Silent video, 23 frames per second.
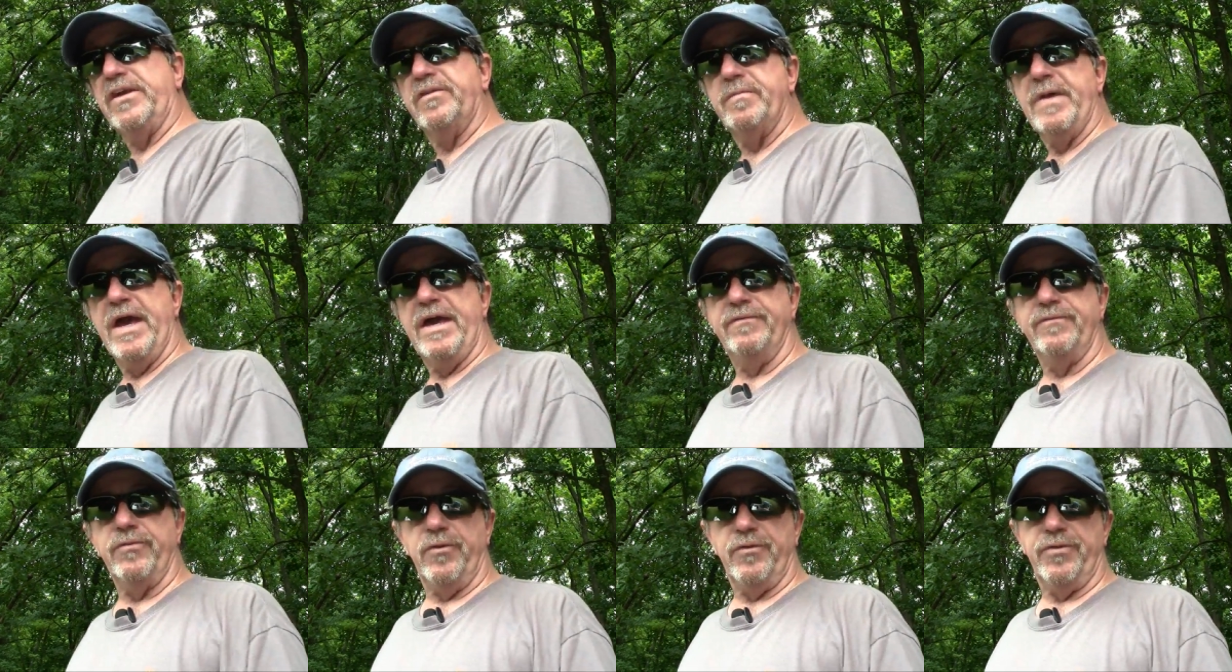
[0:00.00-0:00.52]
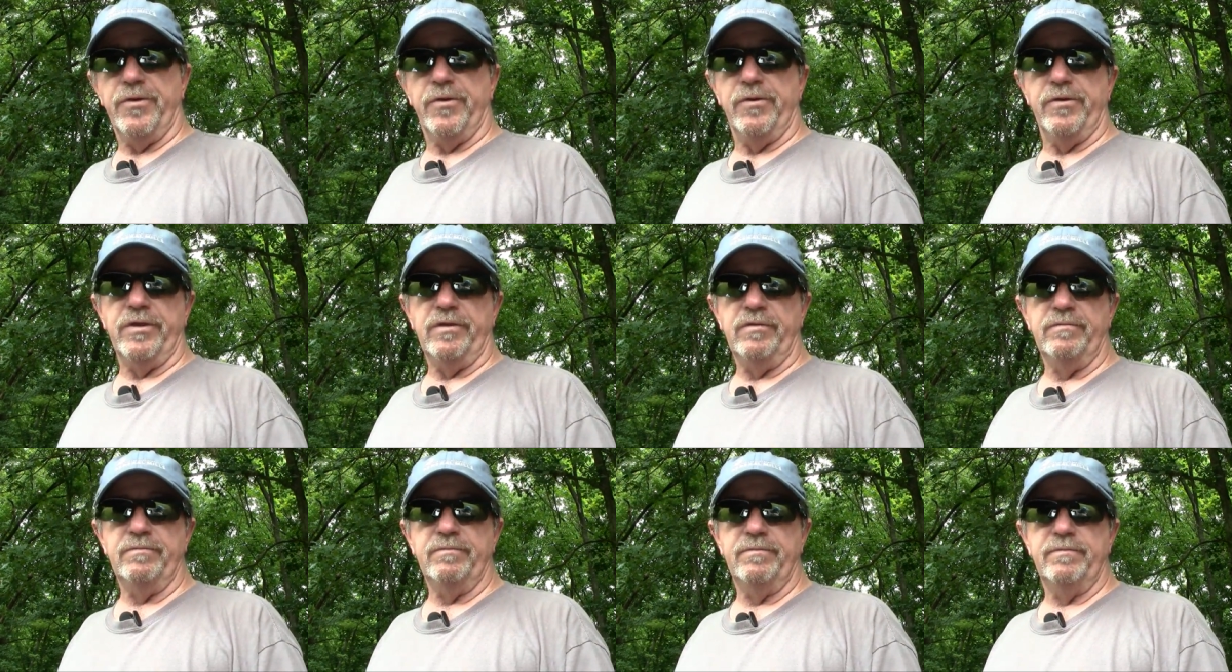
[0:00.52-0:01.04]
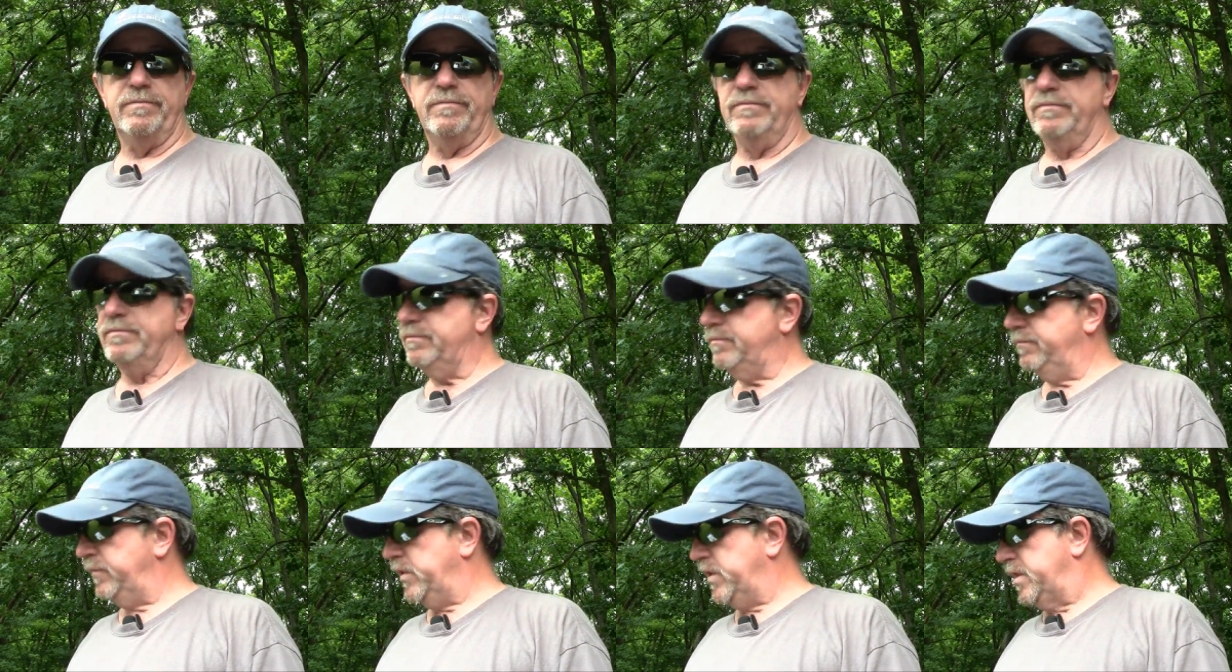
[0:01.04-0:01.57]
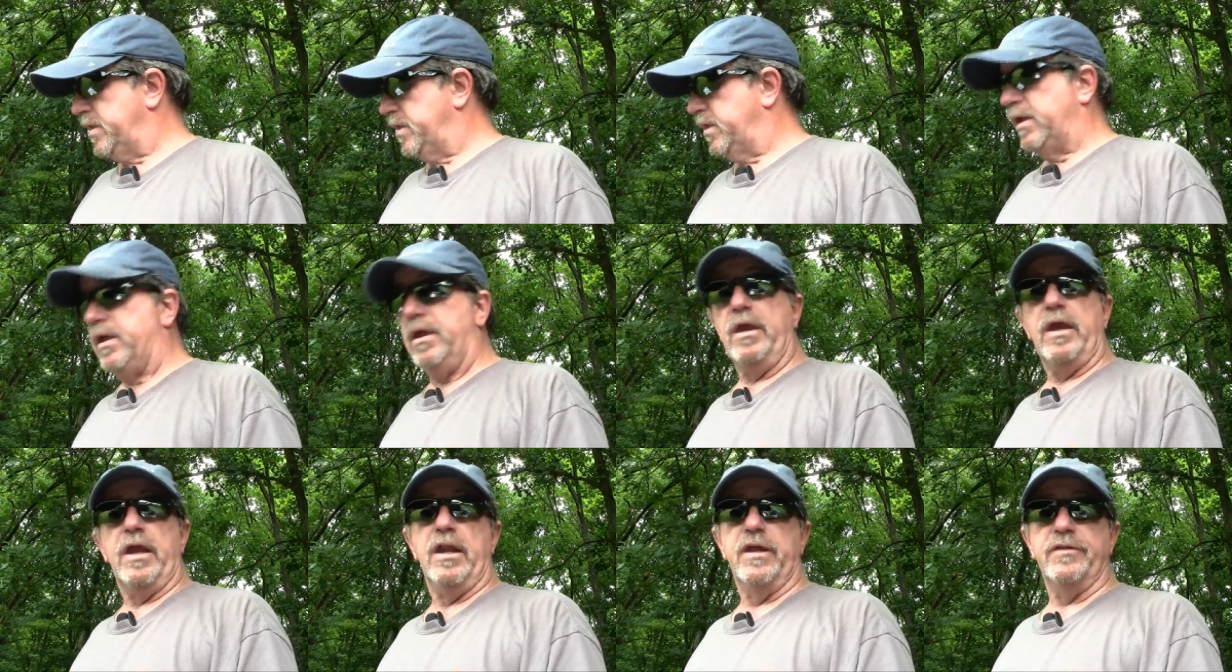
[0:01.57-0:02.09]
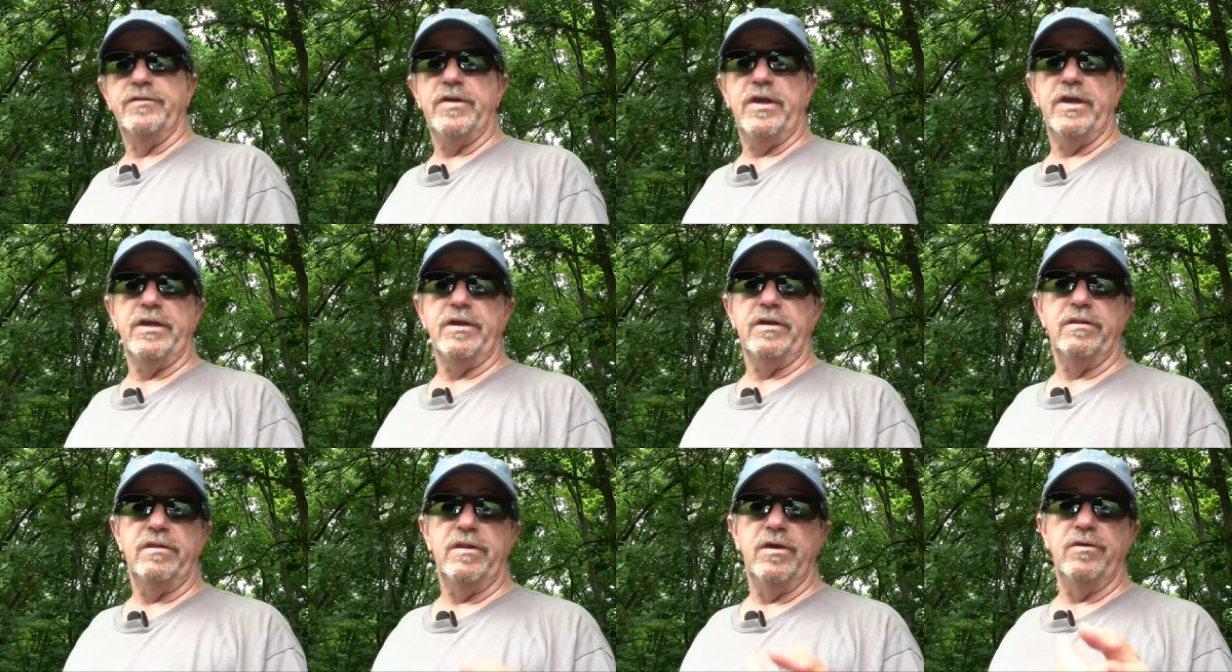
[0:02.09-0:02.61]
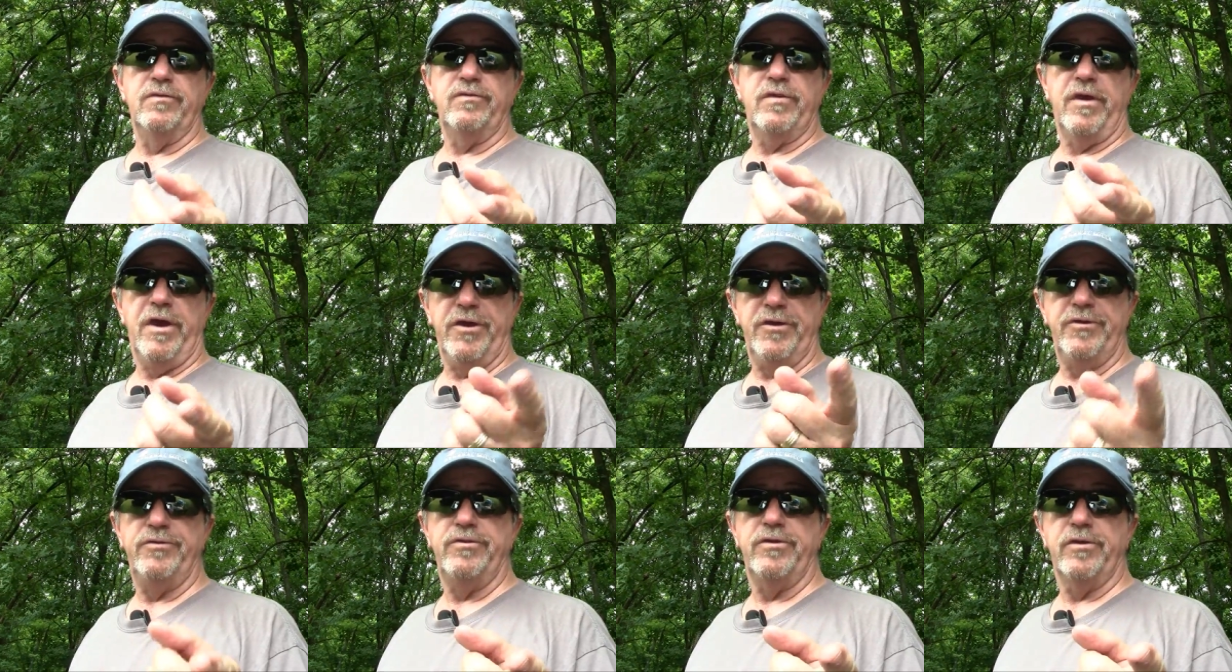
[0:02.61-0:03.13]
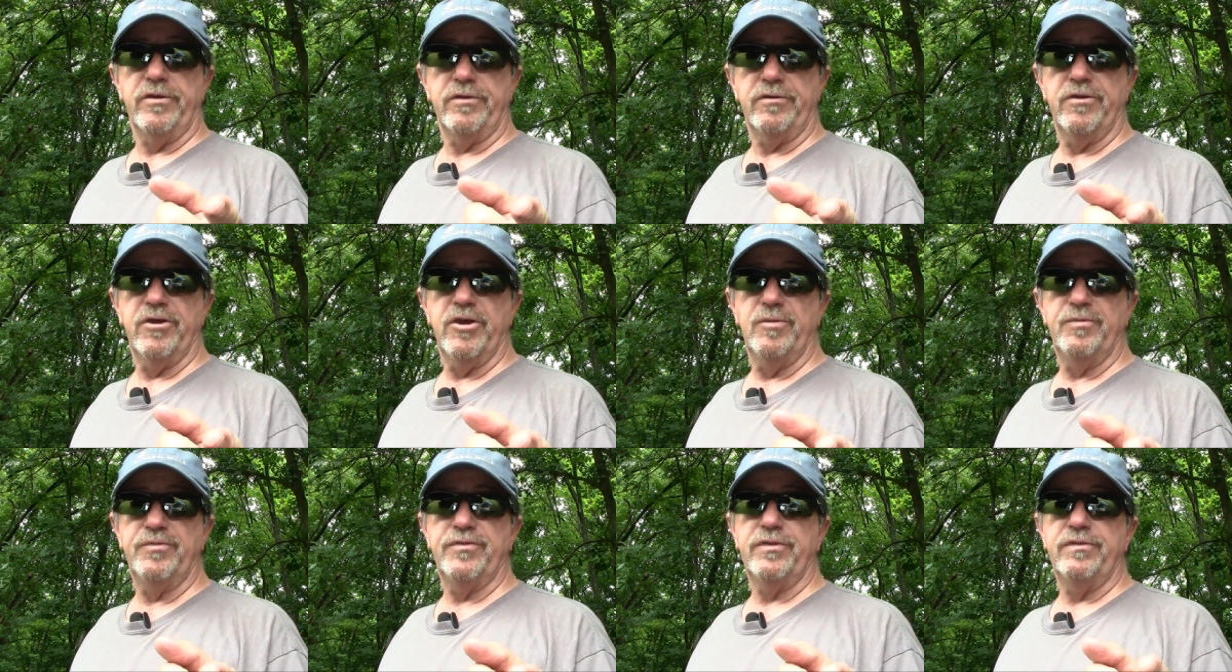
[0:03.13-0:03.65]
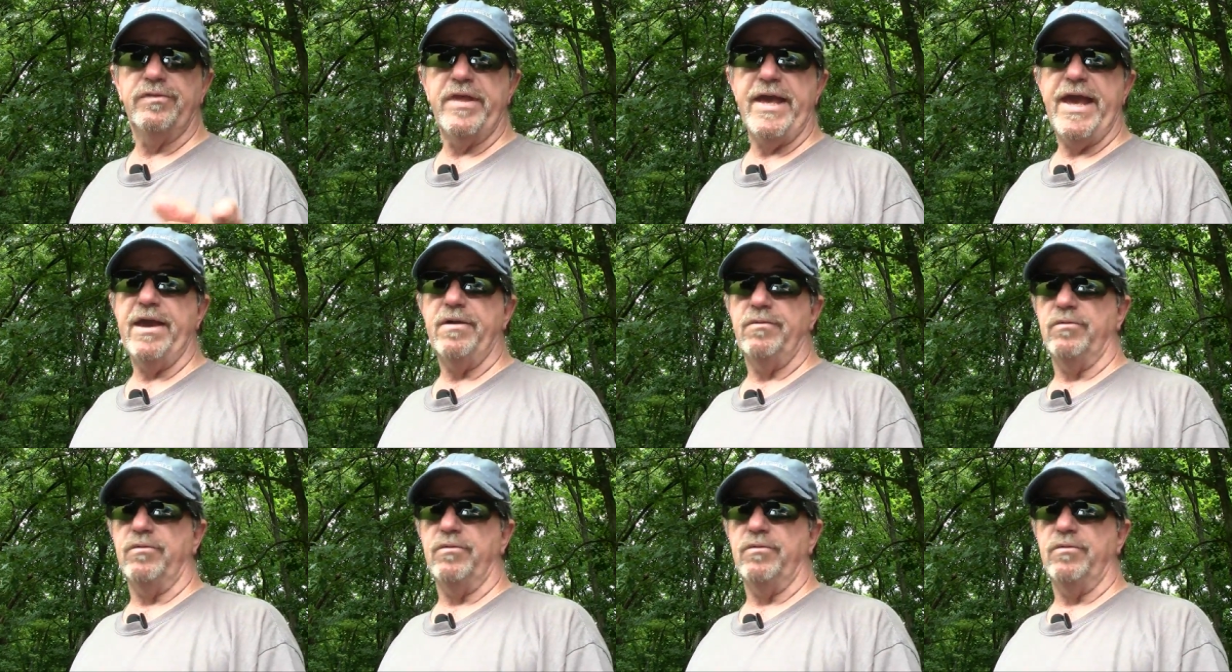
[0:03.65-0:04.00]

it's bad for a 30. And I'll tell you, those 100-yard groups, that